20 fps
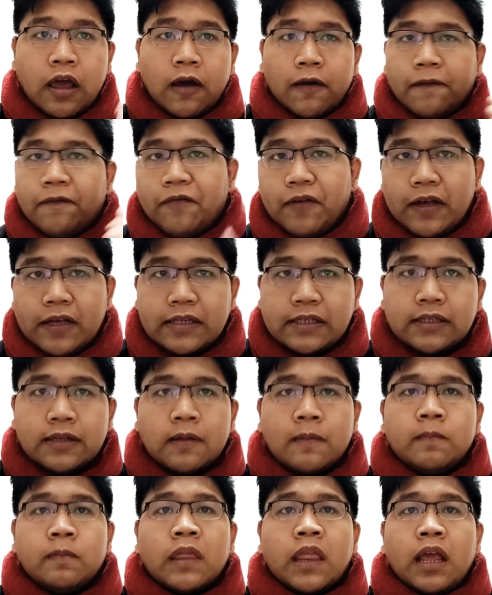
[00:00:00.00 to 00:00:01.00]
First,
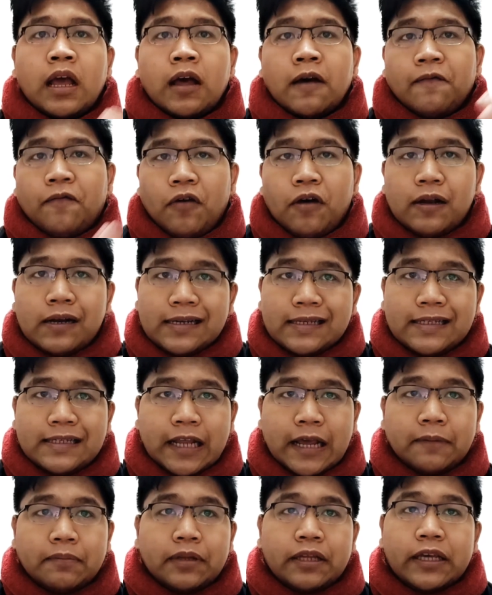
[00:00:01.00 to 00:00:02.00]
foreign
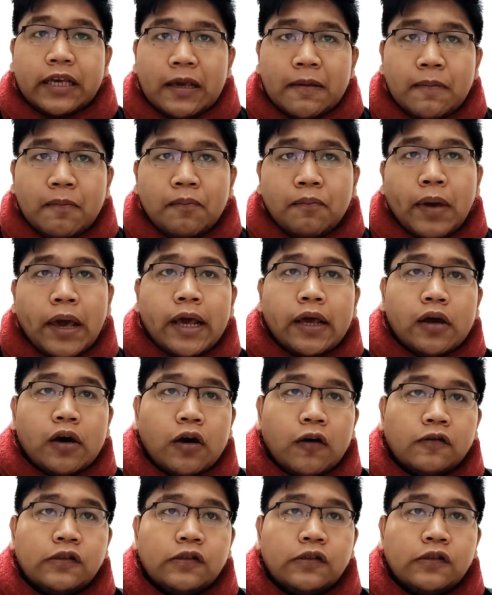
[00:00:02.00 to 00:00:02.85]
debt, the impact of